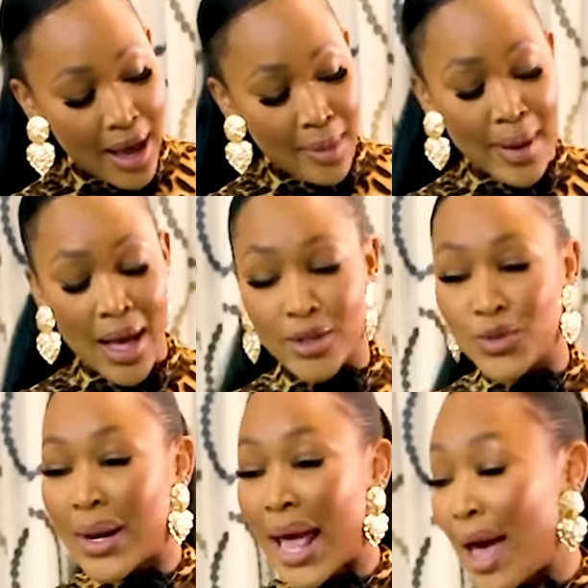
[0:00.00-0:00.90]

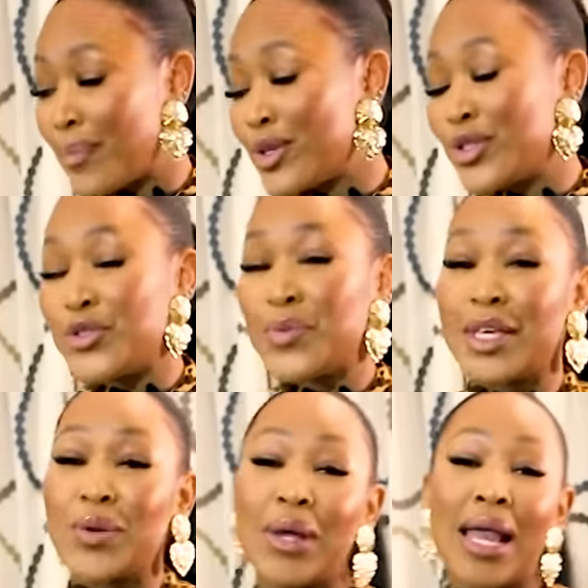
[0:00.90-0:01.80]
about what happened to
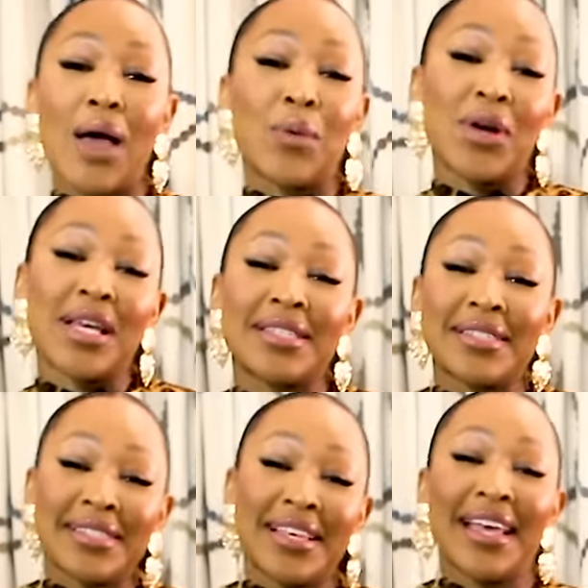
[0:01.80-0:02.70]
me when I
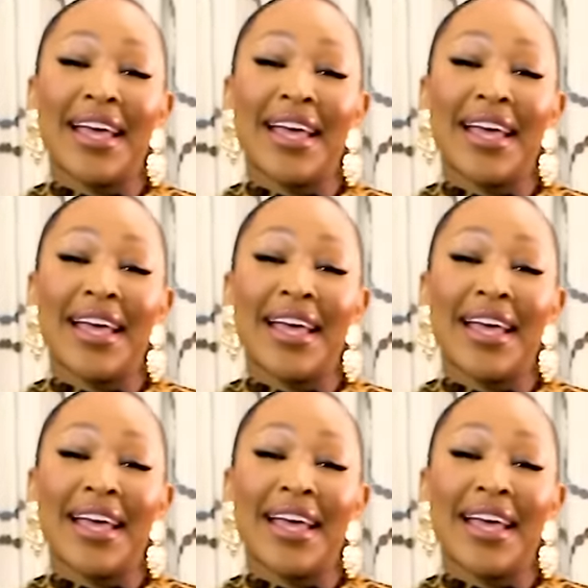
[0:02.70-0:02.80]
was